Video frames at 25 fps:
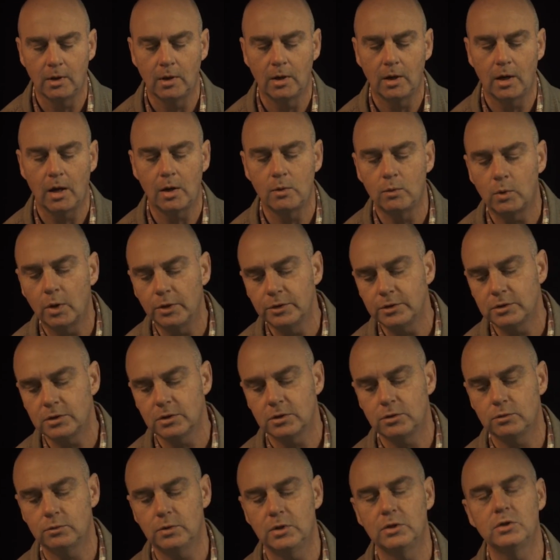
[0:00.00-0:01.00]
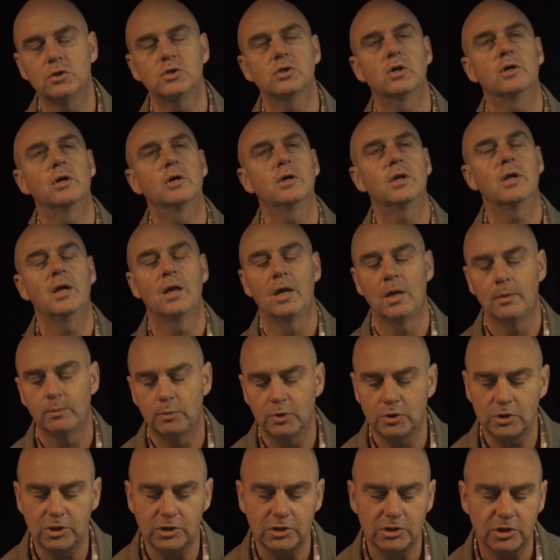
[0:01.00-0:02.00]
I want her to enjoy,
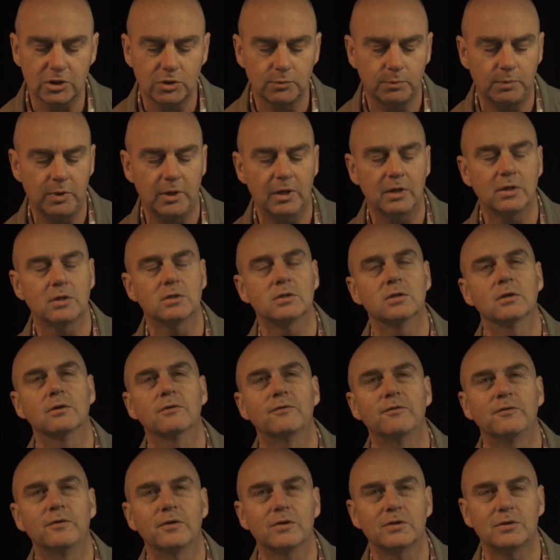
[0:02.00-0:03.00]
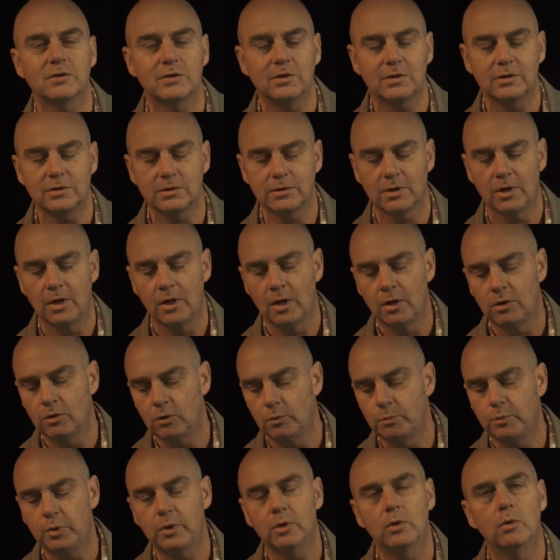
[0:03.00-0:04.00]
but she just picks and fusses, the
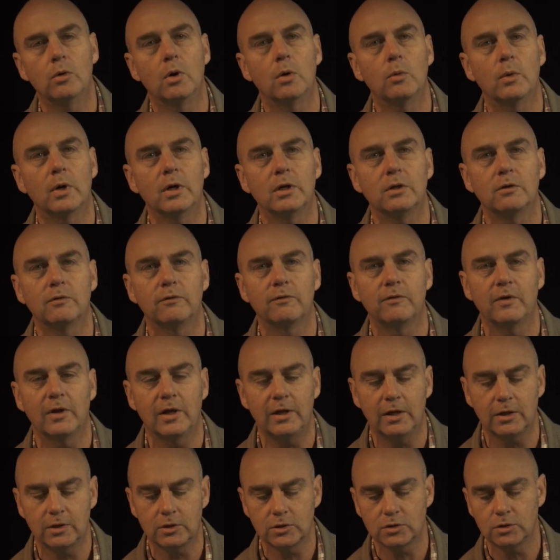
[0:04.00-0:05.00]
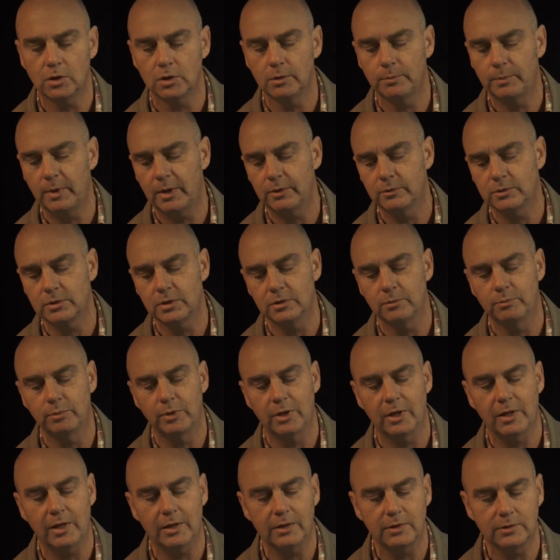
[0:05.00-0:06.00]
pure white flakes all about her
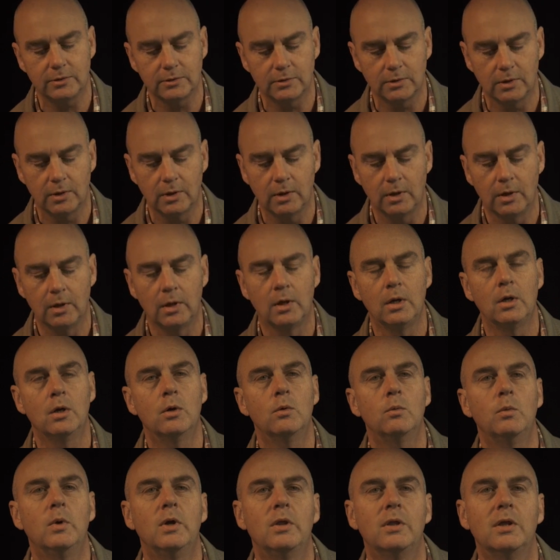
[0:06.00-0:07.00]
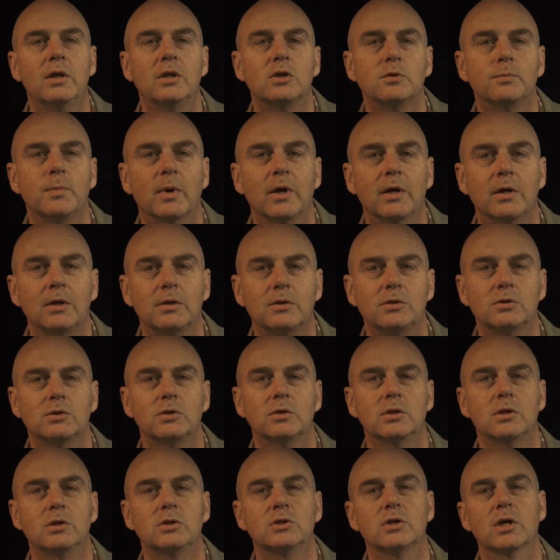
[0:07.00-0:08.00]
plate. With each bite, she
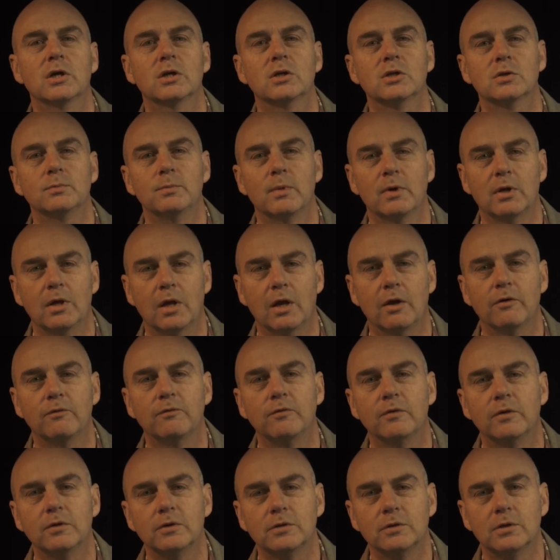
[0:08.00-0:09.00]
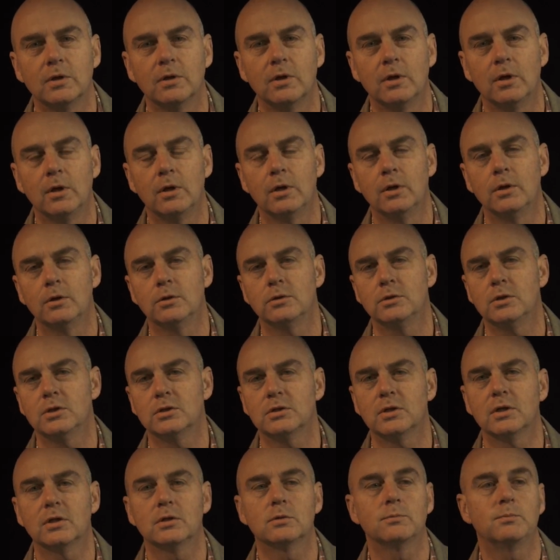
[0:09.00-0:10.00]
rejects my effort. She
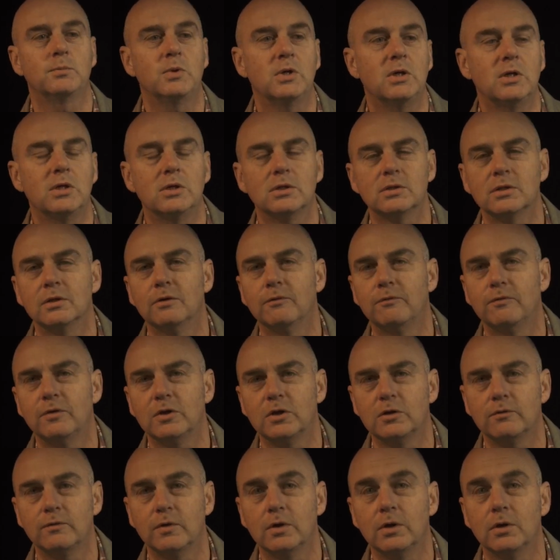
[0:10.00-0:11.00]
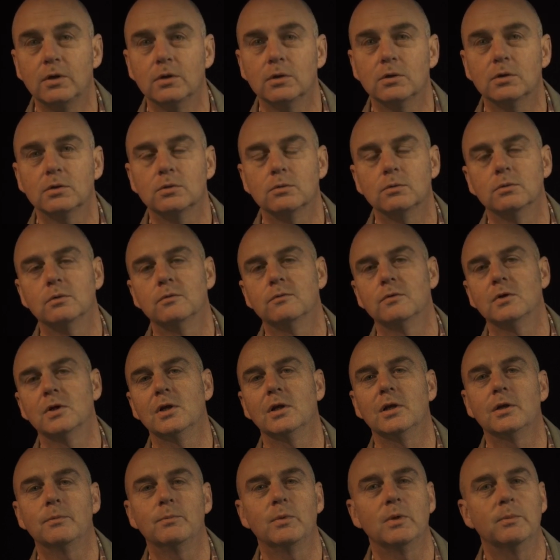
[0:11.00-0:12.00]
says peas and fish fingers would have
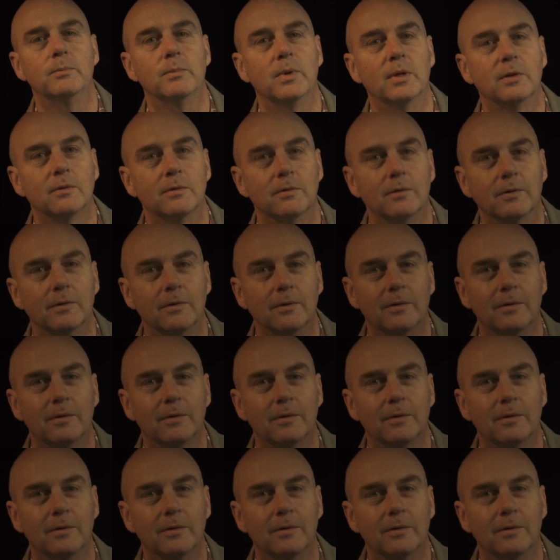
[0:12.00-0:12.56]
really been better.